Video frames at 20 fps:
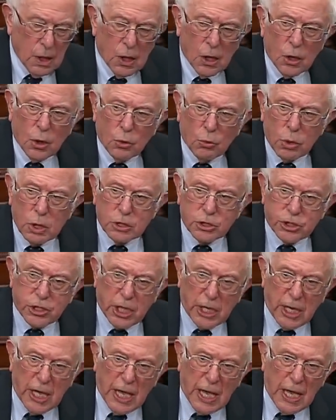which
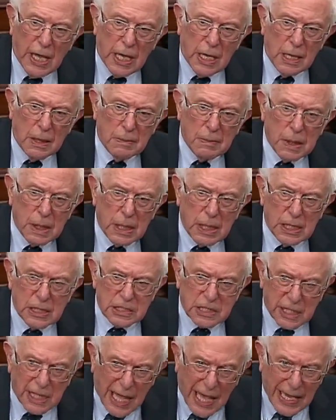today is
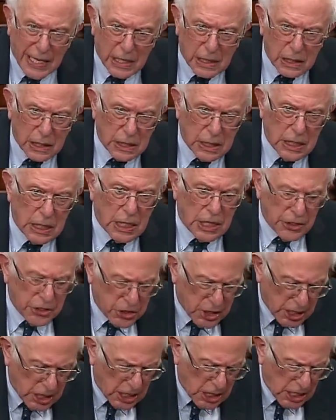likely
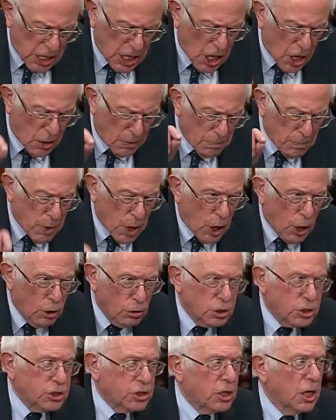the
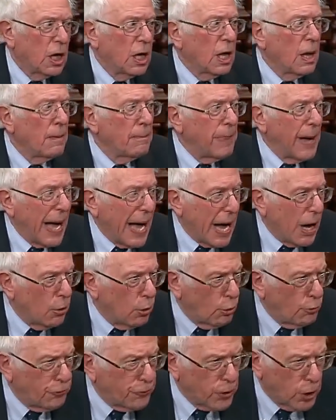most
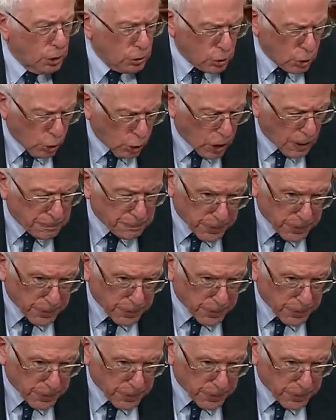powerful corporate